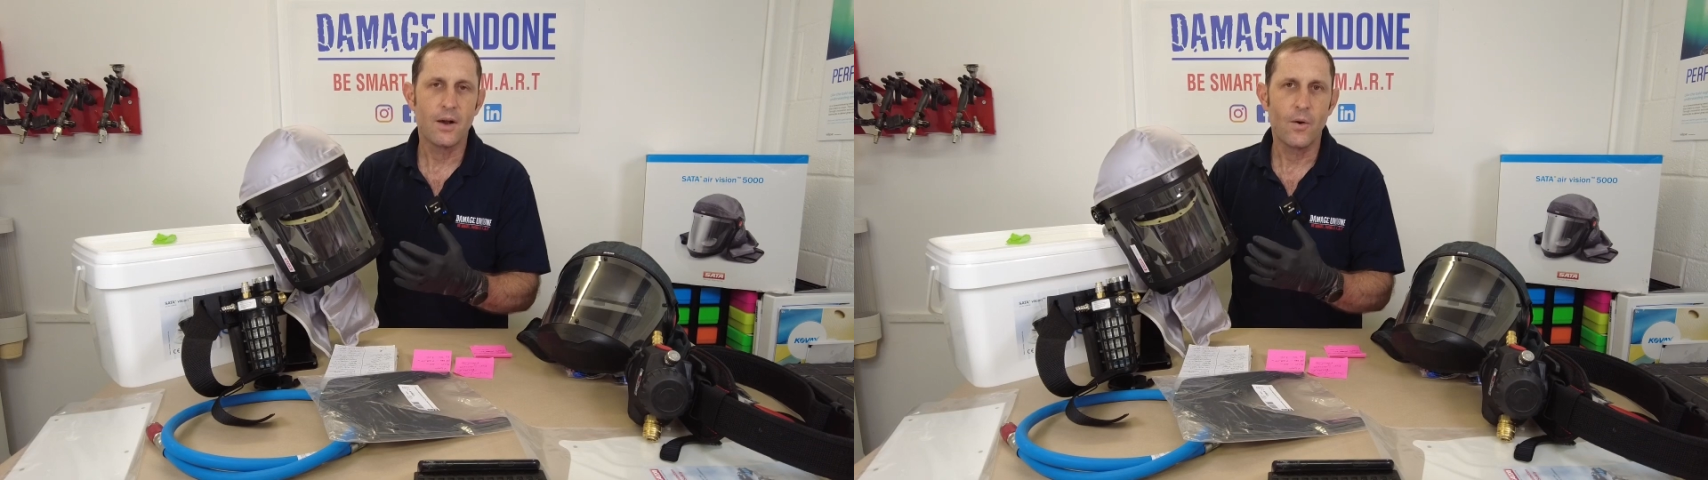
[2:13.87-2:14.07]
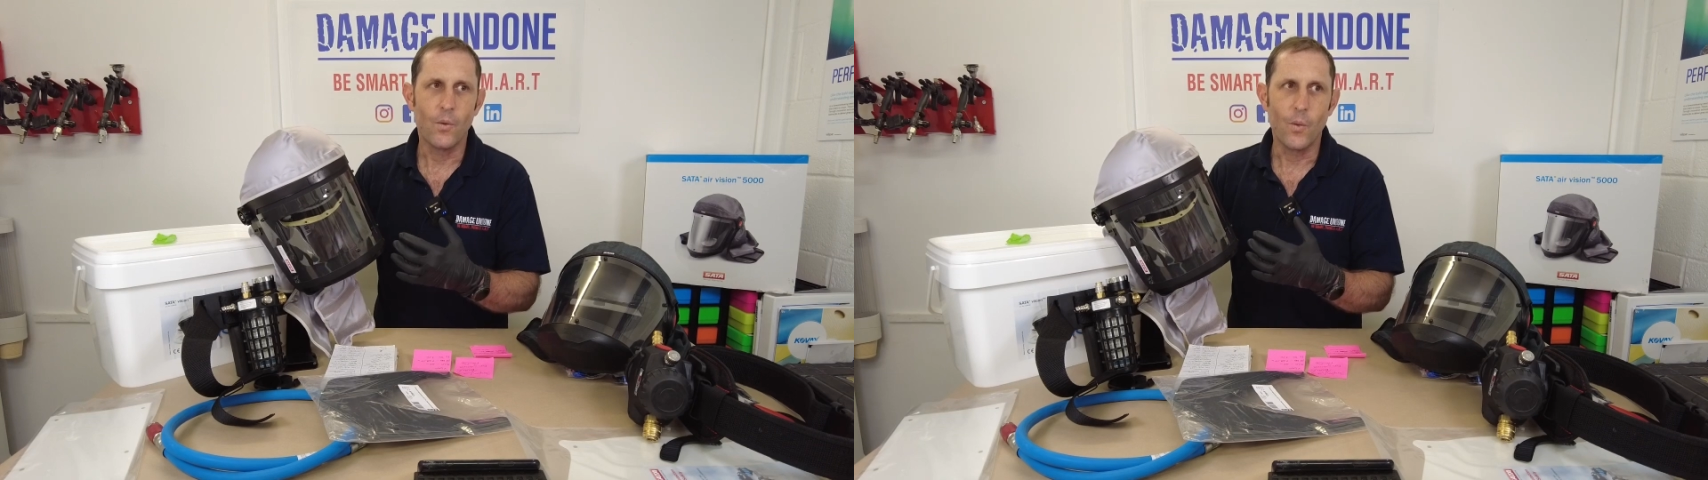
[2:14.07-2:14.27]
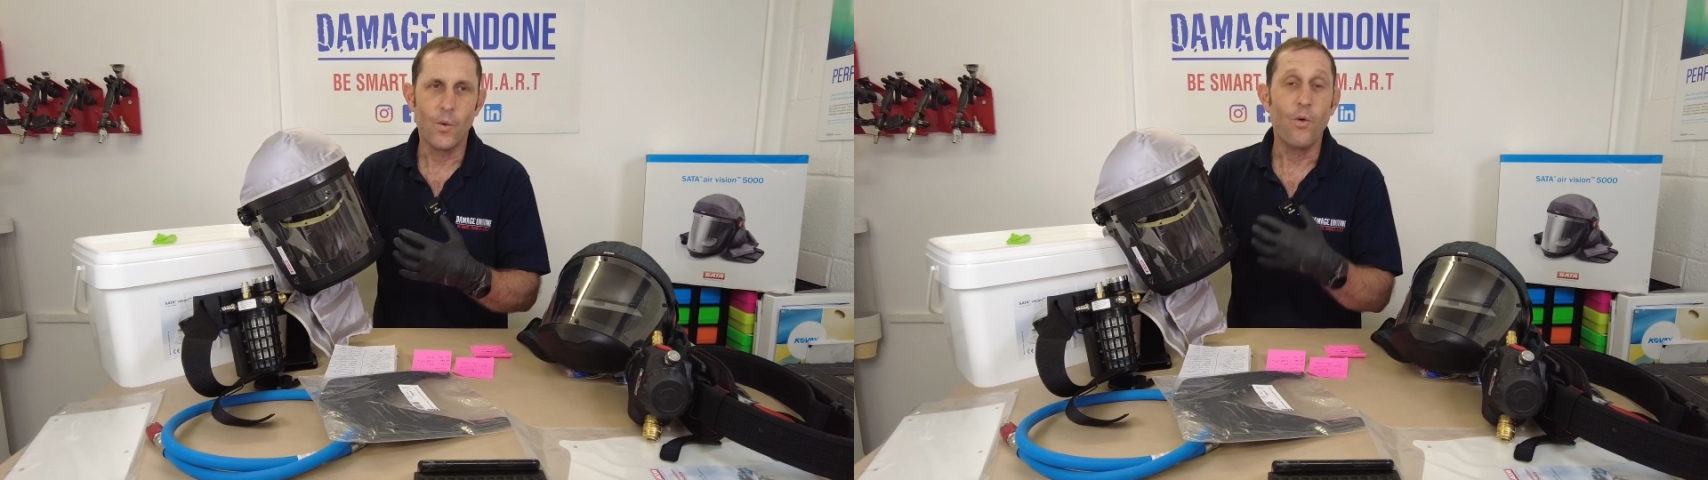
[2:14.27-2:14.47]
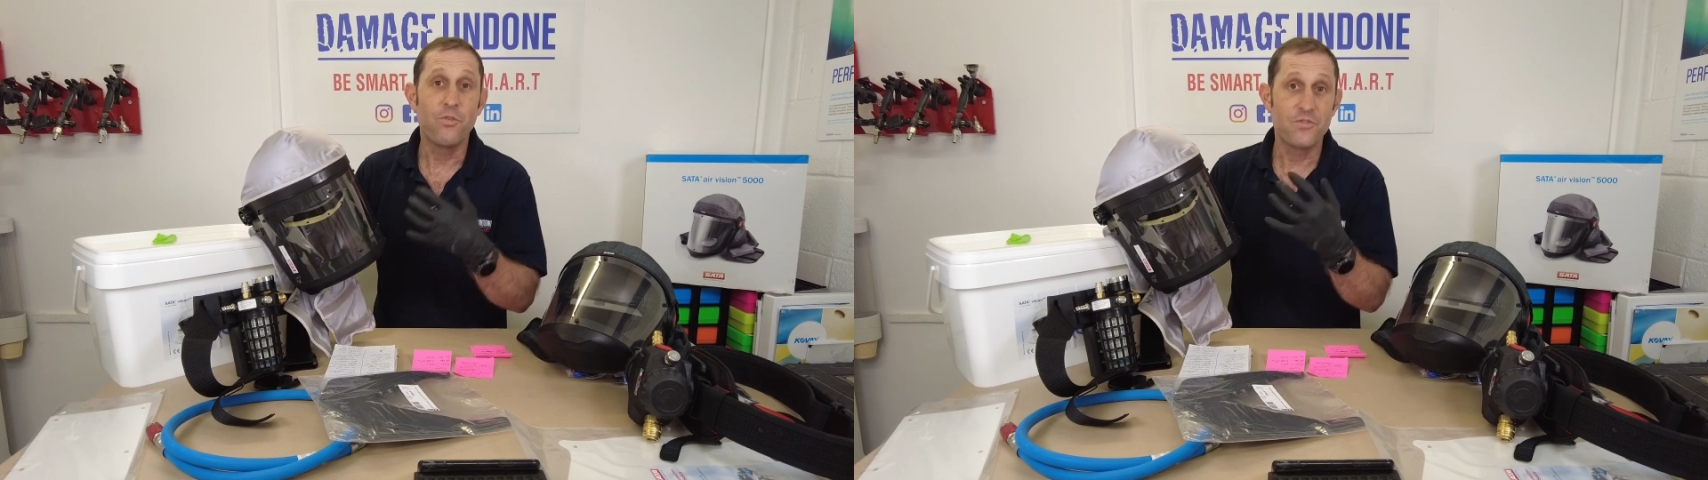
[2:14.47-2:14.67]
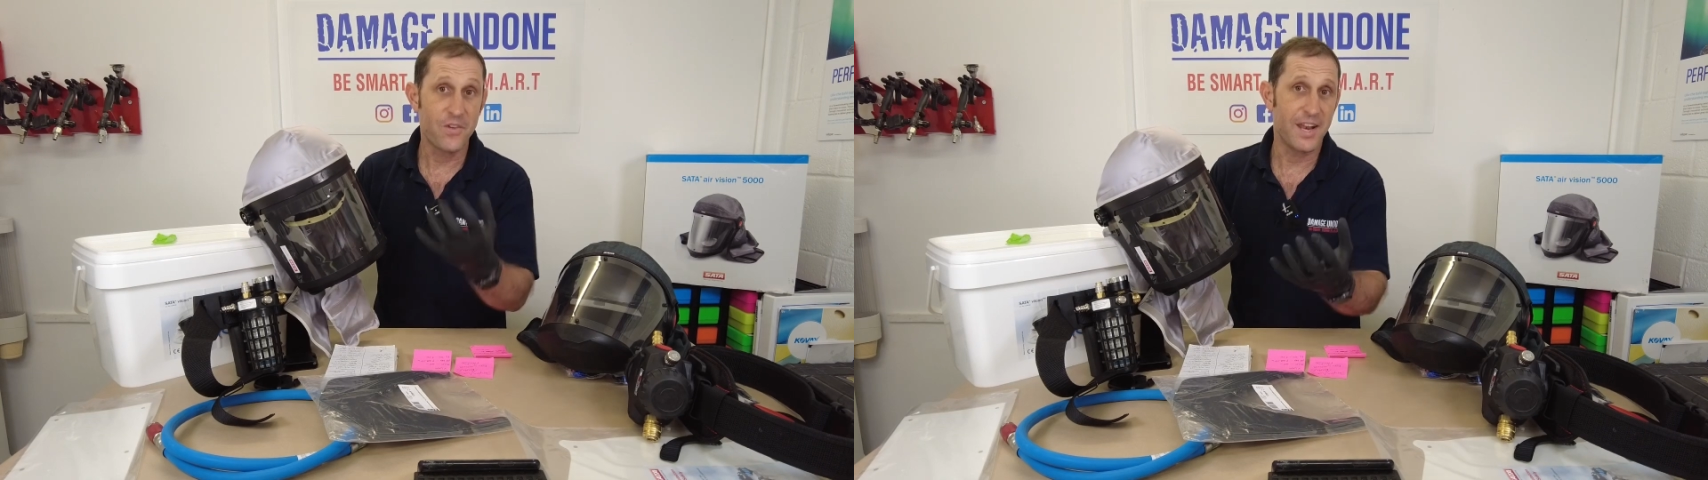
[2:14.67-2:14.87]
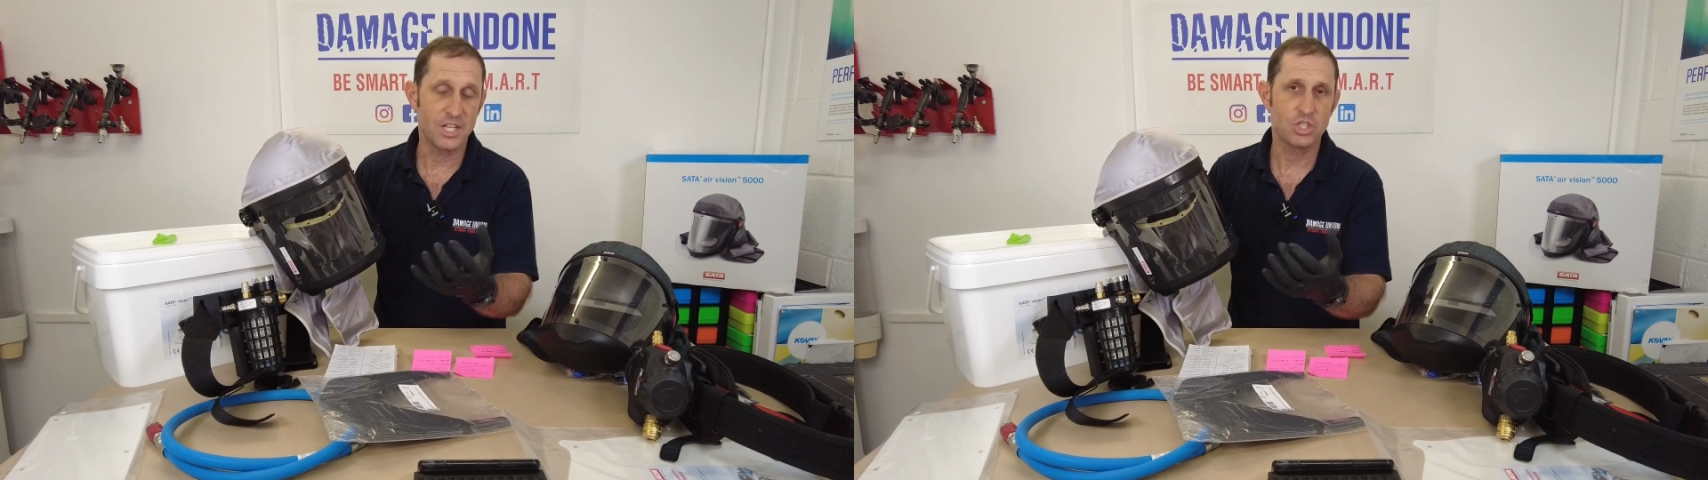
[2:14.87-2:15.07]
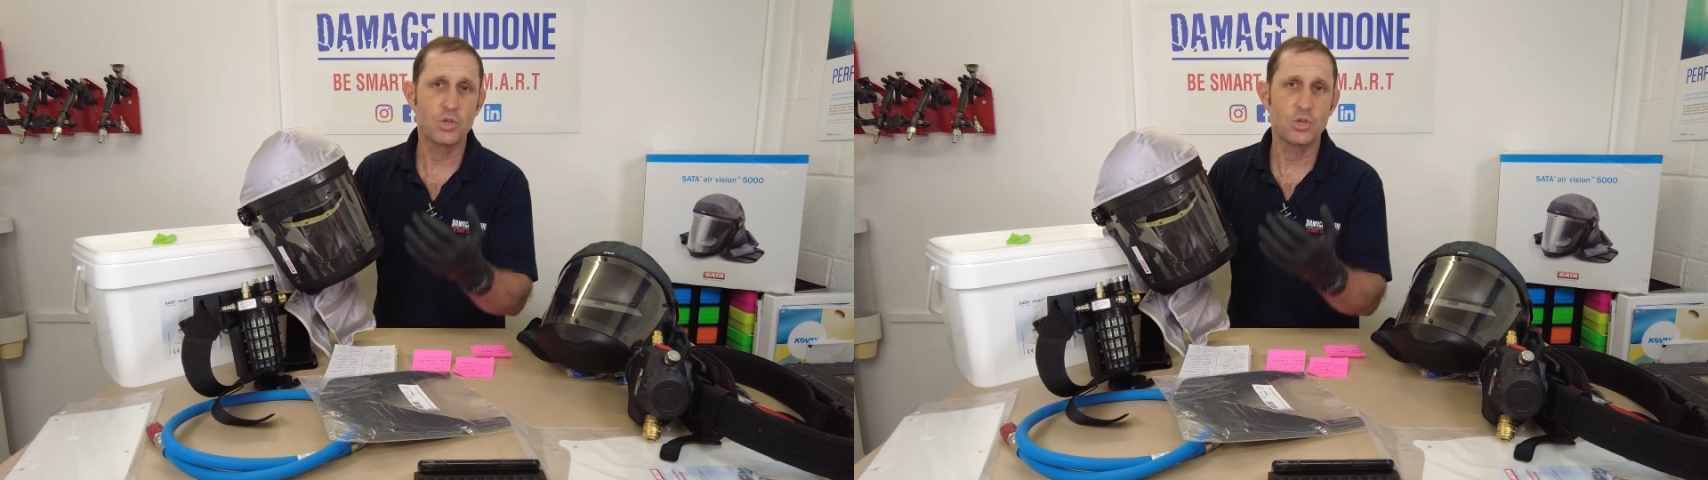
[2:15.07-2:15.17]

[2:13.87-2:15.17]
or finish.